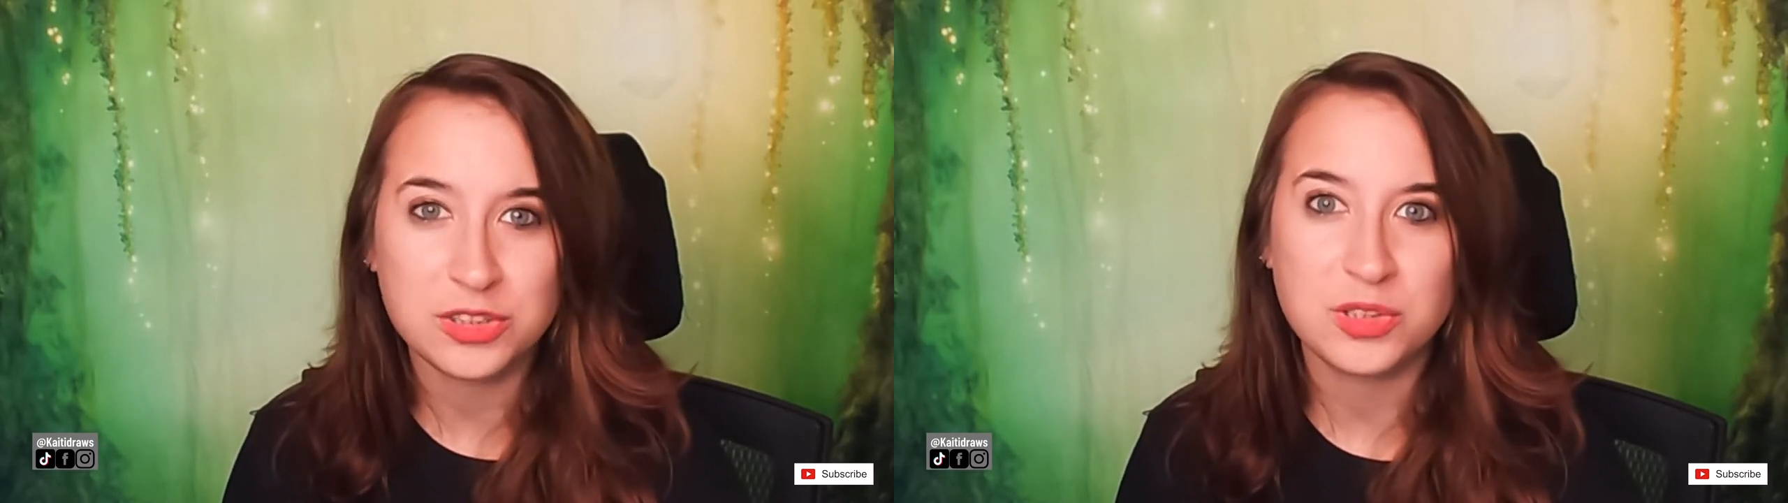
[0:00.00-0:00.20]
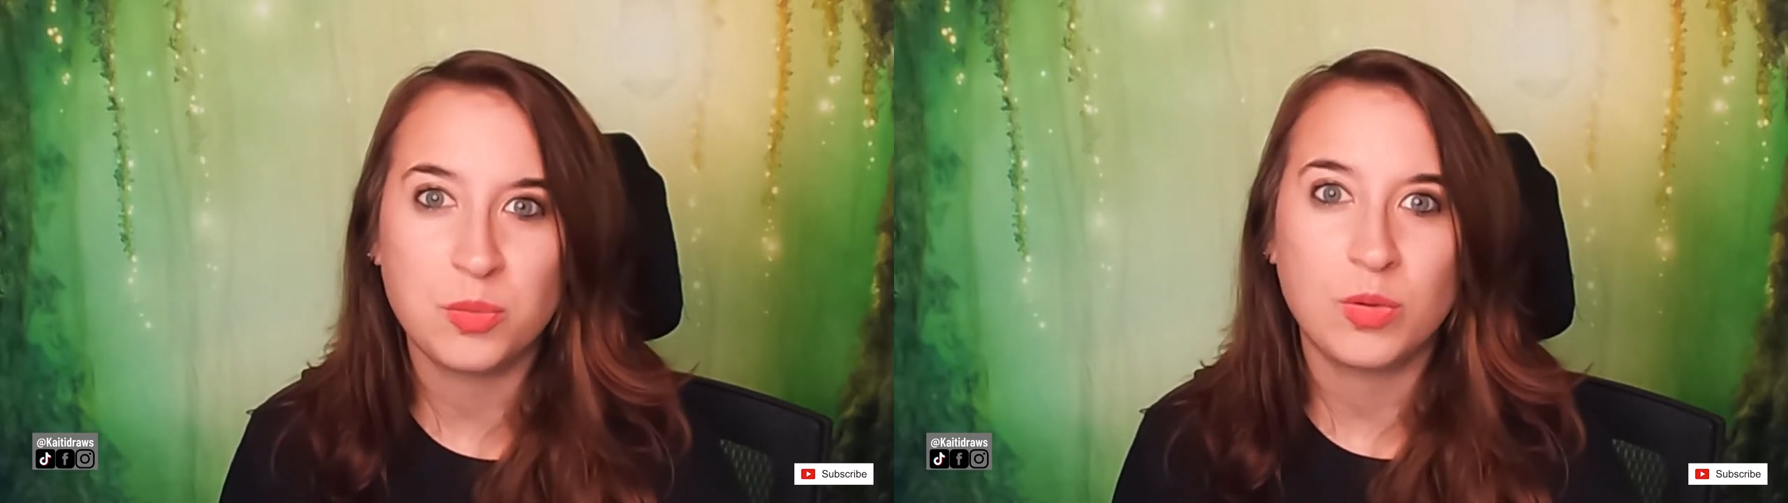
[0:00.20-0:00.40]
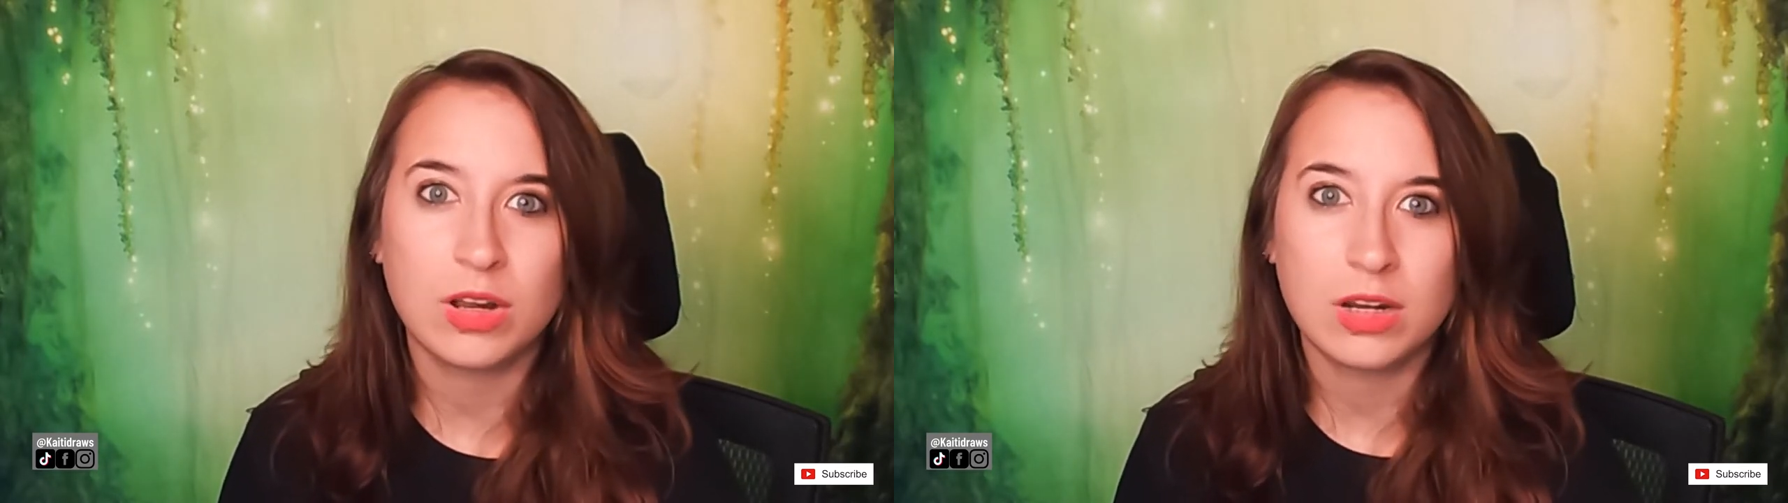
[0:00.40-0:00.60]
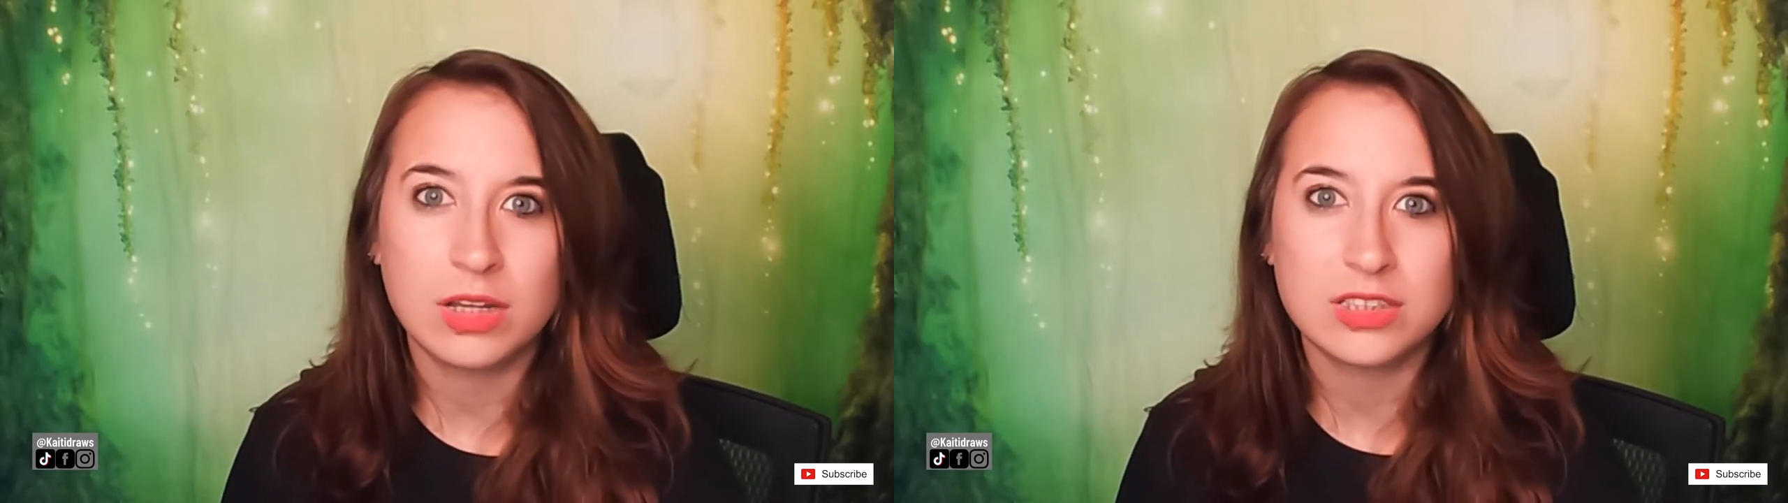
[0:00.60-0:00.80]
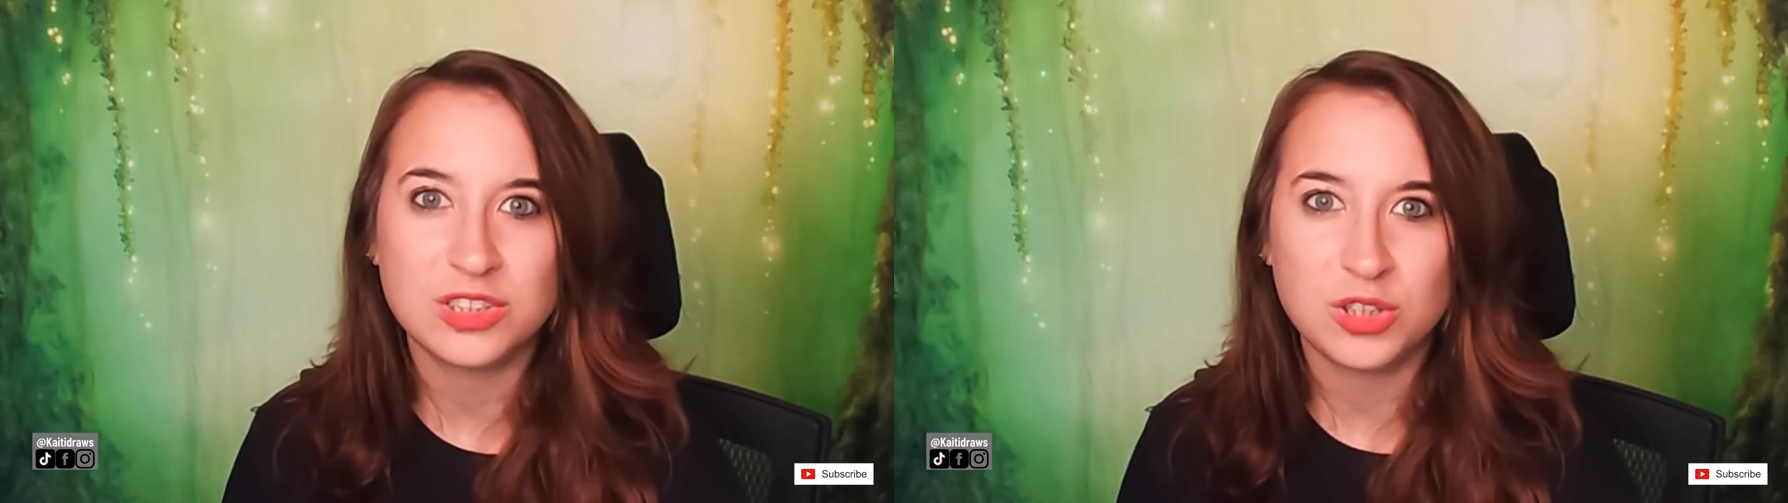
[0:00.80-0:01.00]
so we're going to
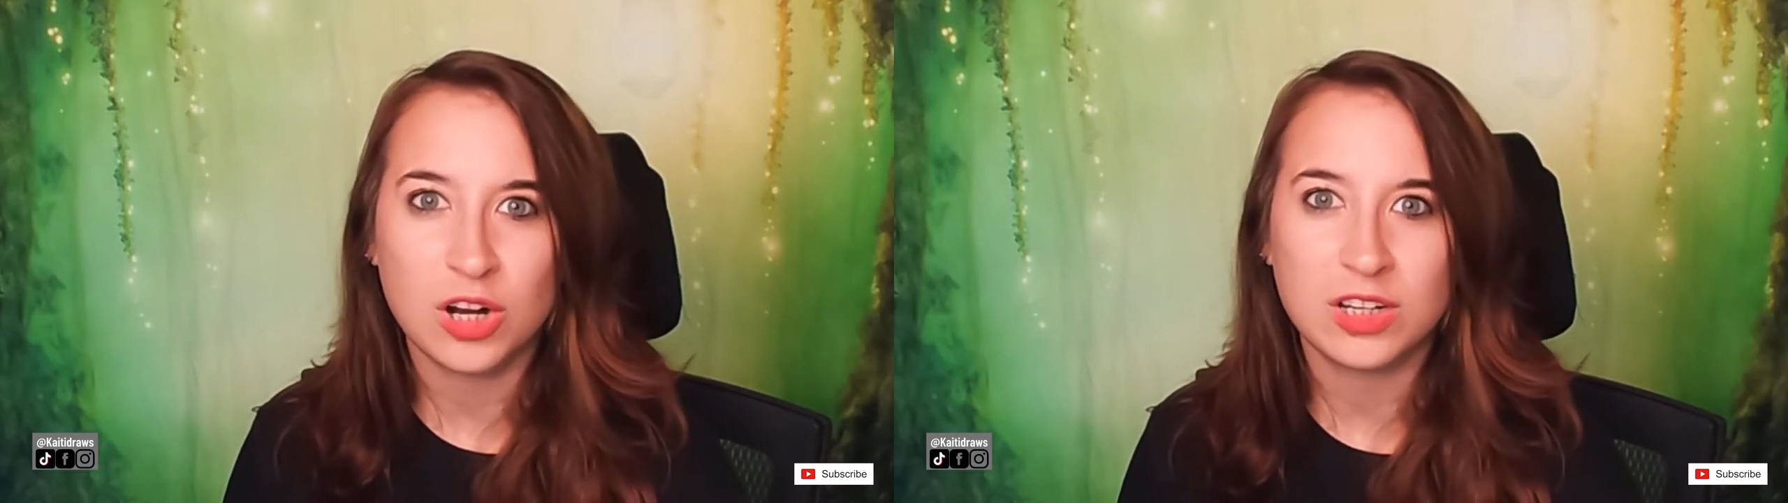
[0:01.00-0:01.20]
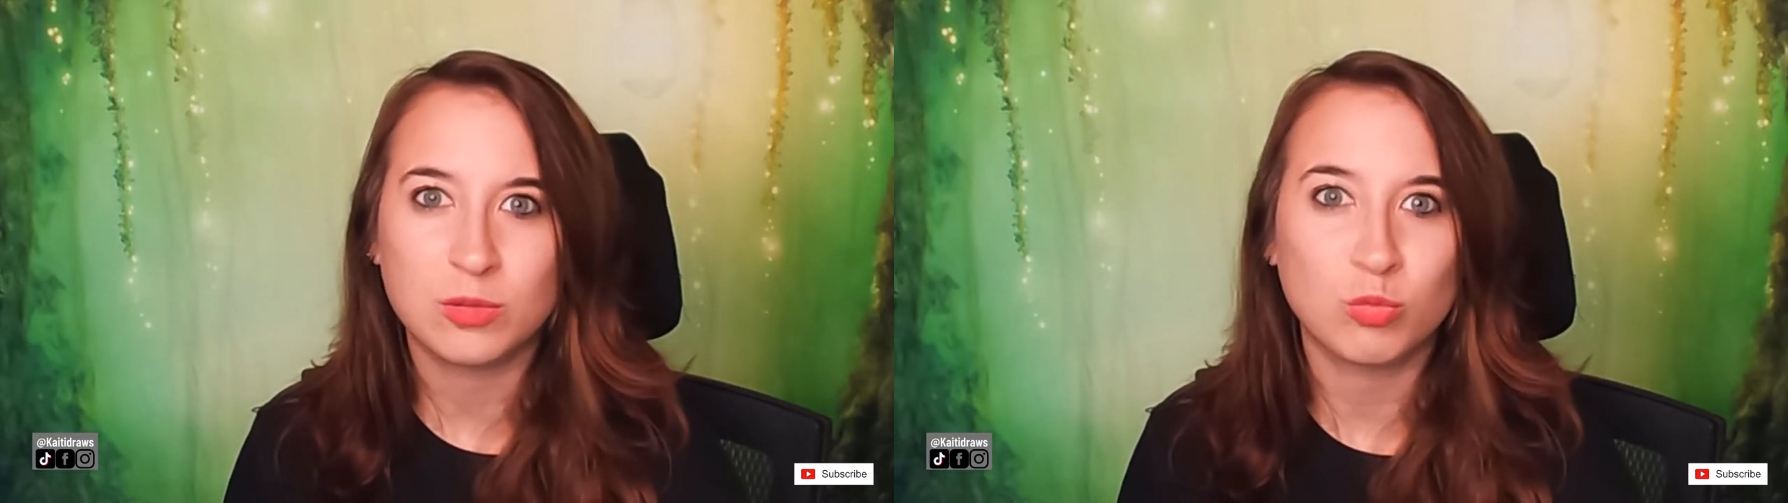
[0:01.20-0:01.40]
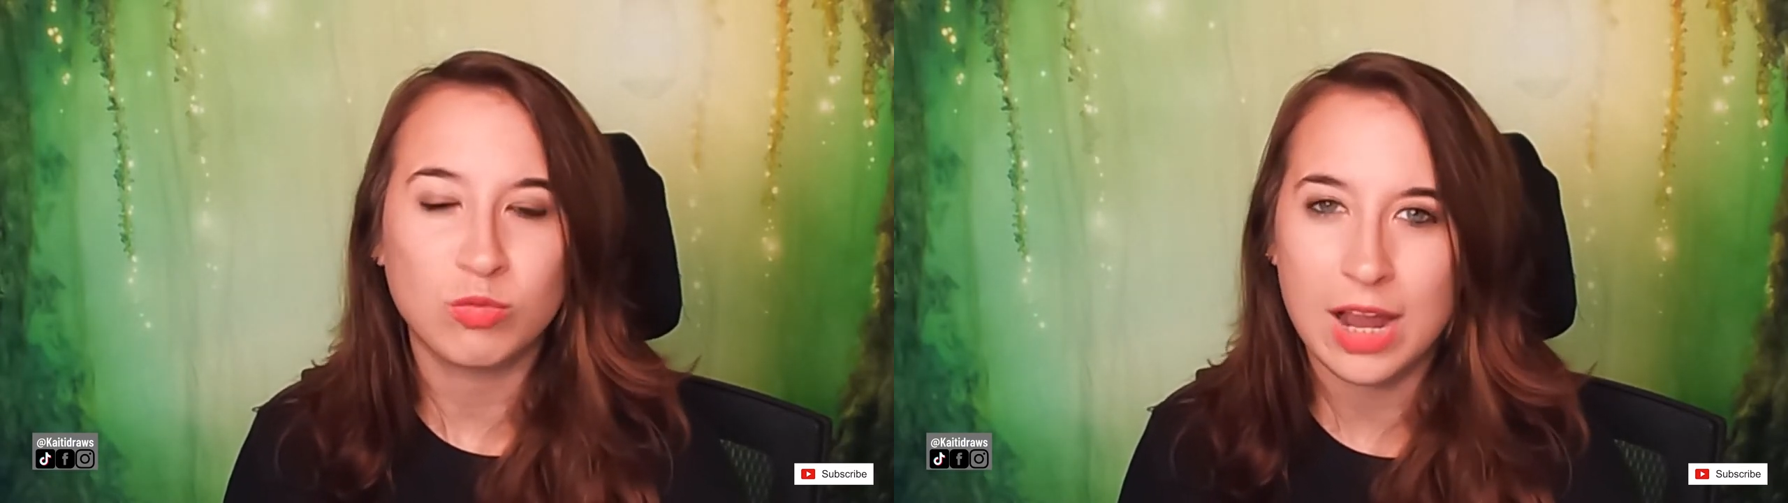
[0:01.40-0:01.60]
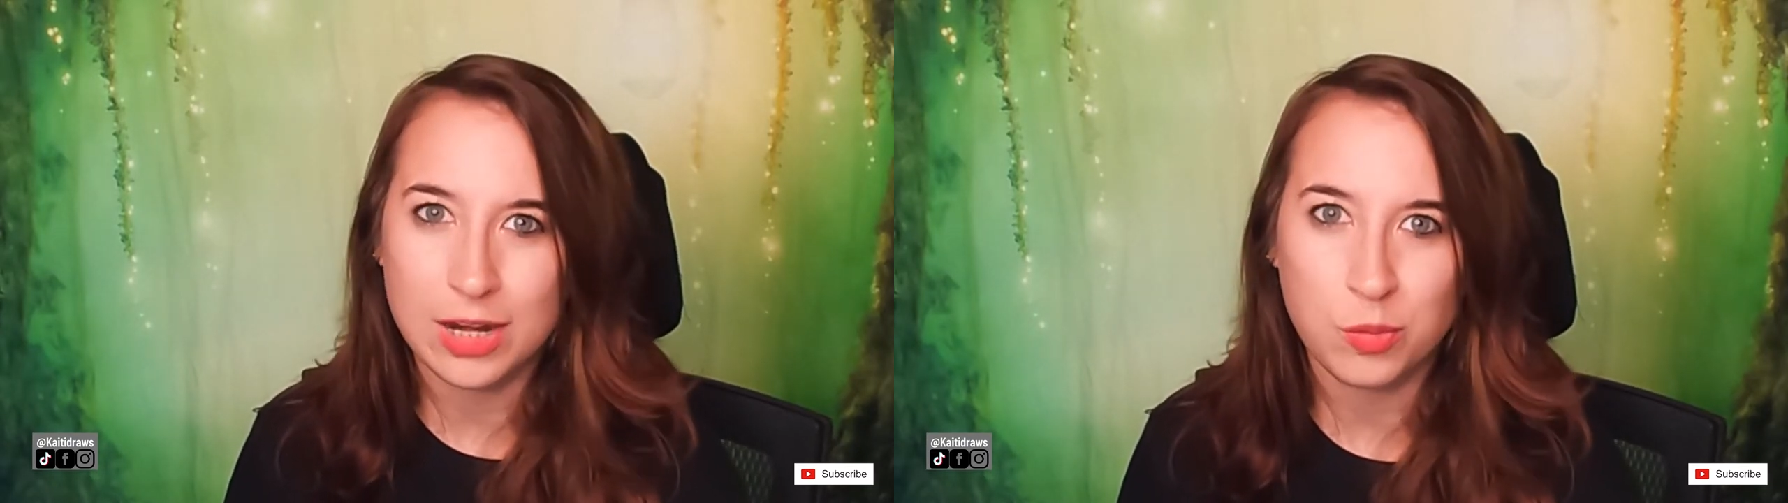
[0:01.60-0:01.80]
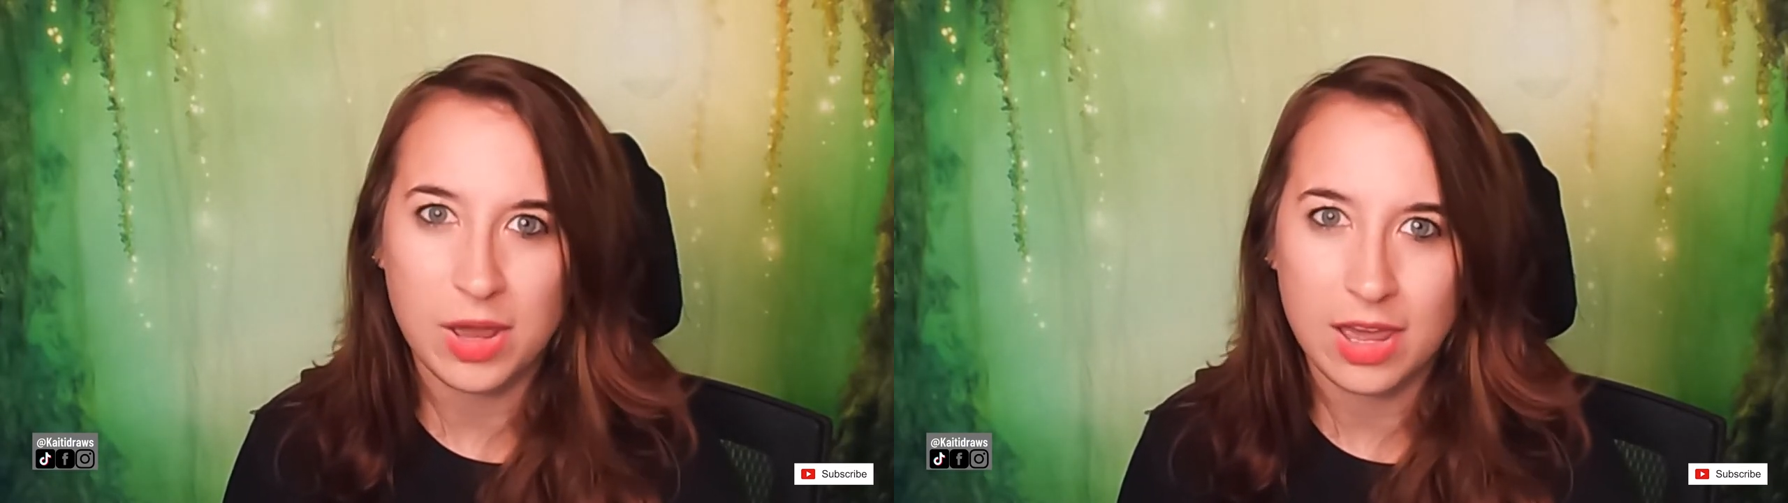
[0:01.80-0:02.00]
get started right
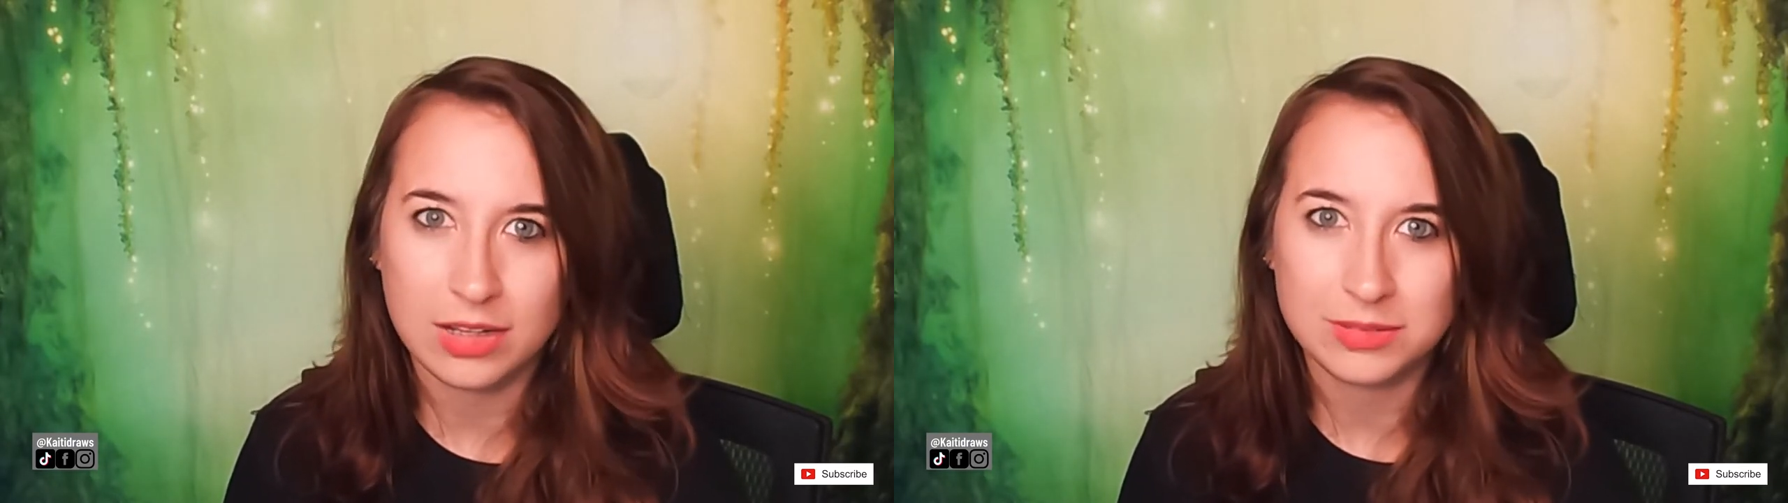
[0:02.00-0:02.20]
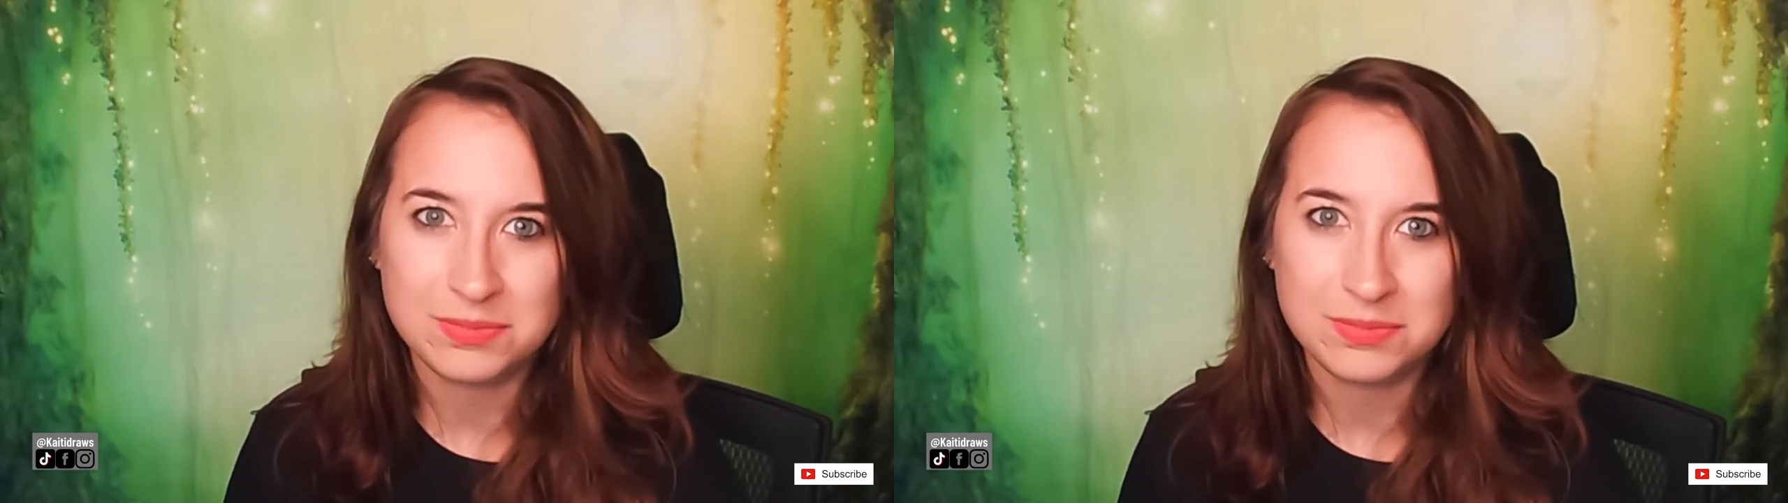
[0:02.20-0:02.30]
away.